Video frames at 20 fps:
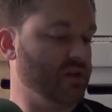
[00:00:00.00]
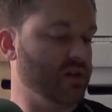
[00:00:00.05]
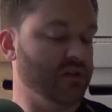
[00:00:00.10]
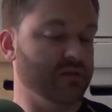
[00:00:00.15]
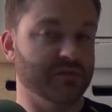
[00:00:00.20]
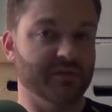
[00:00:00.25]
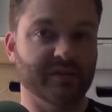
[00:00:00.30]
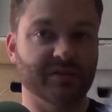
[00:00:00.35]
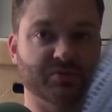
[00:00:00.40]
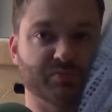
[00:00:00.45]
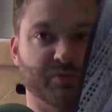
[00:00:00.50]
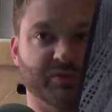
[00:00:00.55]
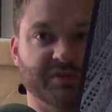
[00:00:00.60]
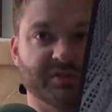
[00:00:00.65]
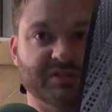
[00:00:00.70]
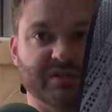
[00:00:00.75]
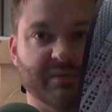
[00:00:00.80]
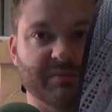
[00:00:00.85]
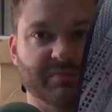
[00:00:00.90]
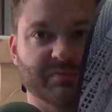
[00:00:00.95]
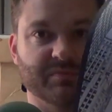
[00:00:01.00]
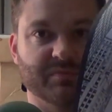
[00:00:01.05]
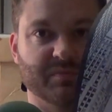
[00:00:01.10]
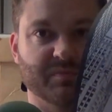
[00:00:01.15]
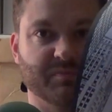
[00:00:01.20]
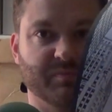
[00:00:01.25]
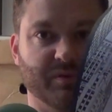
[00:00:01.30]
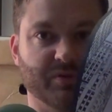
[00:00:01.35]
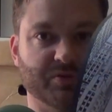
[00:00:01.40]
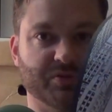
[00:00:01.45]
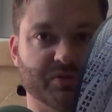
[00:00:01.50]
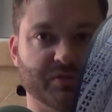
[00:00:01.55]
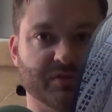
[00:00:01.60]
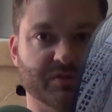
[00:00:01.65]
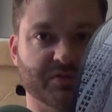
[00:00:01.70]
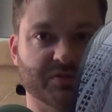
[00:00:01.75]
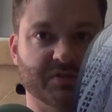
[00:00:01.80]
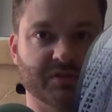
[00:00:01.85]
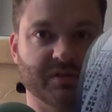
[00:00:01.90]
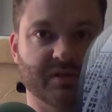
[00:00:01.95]
color these, put these up
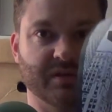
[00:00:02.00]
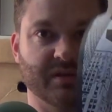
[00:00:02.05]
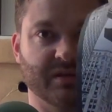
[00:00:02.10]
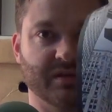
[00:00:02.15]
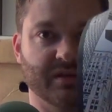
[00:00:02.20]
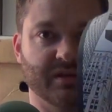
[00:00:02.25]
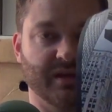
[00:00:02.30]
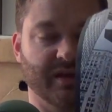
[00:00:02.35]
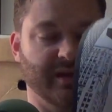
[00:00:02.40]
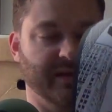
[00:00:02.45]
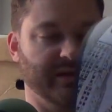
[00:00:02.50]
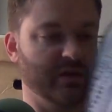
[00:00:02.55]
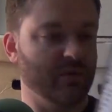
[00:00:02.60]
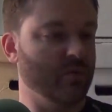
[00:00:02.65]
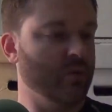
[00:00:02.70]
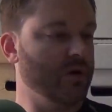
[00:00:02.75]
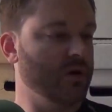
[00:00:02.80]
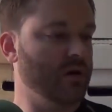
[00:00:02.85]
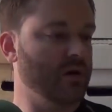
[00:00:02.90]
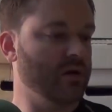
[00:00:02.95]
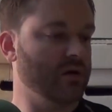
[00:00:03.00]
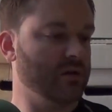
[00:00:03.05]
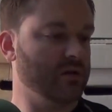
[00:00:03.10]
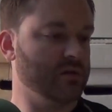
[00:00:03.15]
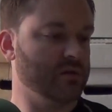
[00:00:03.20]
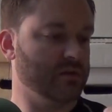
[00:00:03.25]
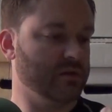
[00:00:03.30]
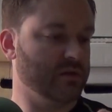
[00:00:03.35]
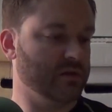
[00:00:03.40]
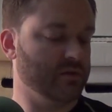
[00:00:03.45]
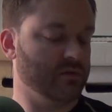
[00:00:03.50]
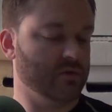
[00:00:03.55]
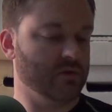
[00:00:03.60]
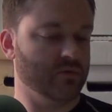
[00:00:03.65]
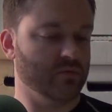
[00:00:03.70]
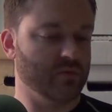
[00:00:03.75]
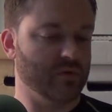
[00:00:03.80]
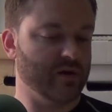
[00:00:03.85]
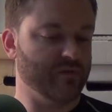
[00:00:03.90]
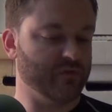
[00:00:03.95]
posters on your wall or
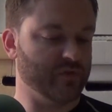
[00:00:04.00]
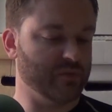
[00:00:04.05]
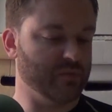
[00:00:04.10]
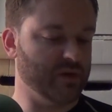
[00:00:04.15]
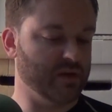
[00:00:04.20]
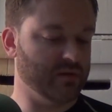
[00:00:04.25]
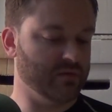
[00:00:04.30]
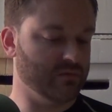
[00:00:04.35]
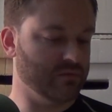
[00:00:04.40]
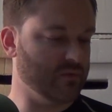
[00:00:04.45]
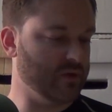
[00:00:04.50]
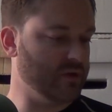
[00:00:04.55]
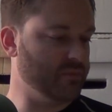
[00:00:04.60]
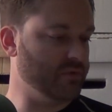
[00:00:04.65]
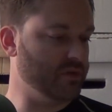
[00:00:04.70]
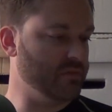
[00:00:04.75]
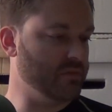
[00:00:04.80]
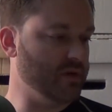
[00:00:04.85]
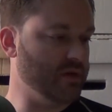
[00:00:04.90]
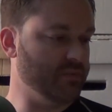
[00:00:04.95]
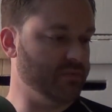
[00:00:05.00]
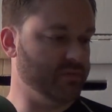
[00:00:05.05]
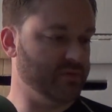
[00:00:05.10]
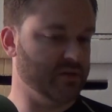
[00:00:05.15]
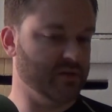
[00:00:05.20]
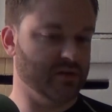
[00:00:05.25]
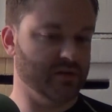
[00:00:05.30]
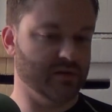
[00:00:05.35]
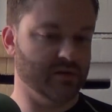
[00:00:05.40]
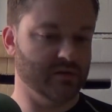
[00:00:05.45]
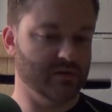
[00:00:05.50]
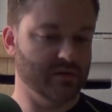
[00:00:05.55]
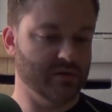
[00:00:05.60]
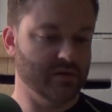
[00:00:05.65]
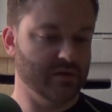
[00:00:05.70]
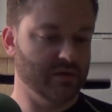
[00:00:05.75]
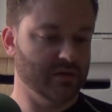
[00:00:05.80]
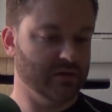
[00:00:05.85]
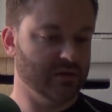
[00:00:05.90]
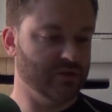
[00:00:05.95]
wherever you might want to put them up, in your
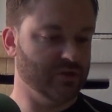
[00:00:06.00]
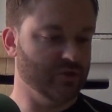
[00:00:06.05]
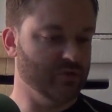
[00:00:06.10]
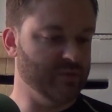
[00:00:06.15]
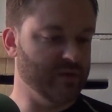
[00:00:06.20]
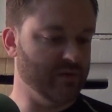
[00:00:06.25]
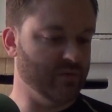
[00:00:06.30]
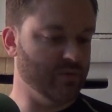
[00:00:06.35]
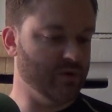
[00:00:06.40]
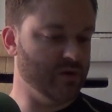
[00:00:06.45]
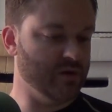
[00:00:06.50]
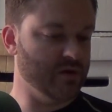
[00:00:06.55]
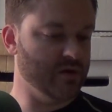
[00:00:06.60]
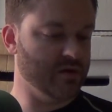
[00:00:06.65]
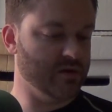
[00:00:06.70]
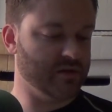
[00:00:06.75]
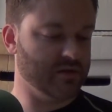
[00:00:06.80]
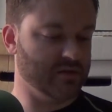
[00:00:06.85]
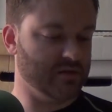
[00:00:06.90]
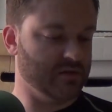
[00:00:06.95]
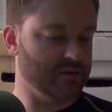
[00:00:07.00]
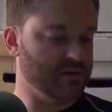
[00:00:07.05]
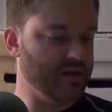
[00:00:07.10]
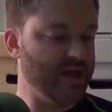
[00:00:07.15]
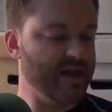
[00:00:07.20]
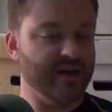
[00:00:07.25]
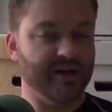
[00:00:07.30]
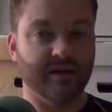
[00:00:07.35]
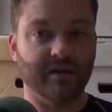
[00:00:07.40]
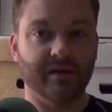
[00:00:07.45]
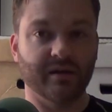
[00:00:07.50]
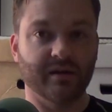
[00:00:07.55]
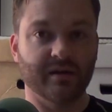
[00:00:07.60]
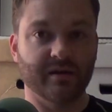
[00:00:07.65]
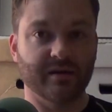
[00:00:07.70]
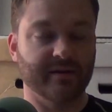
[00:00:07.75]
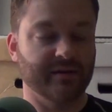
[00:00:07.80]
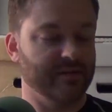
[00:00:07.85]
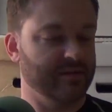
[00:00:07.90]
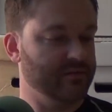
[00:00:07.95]
cube at work, in your
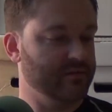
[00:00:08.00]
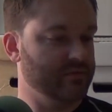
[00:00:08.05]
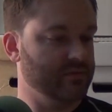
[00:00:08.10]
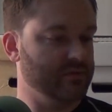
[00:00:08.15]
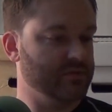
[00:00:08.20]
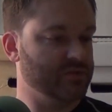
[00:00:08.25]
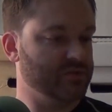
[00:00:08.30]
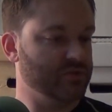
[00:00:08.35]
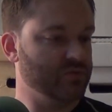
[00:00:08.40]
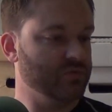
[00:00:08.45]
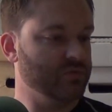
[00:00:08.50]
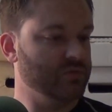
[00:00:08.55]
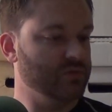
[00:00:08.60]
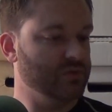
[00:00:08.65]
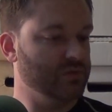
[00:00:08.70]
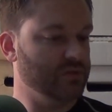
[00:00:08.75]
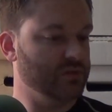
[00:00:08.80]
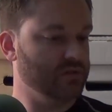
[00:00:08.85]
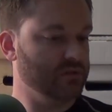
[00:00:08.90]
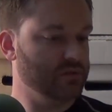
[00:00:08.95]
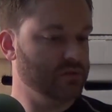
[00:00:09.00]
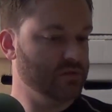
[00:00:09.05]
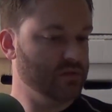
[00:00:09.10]
locker, school.